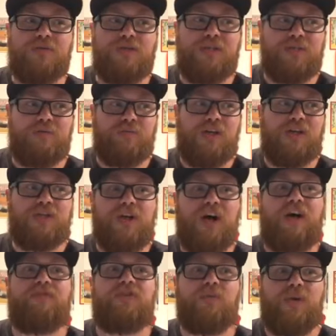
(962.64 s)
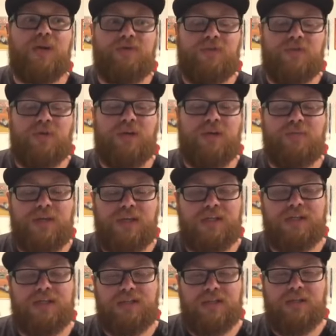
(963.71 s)
is a softer way of doing it
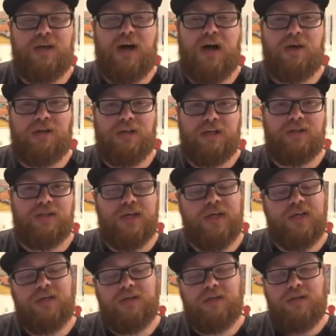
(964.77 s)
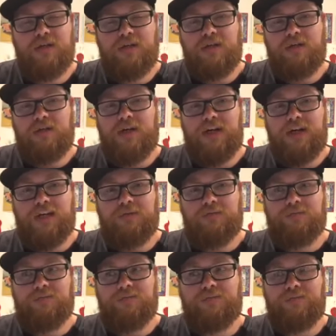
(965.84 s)
because it's in the hot liquor tank.
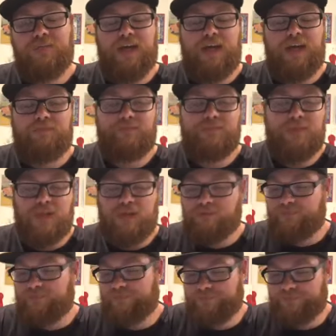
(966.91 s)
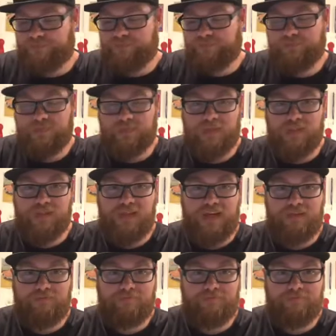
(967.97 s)
But yeah, so there's that.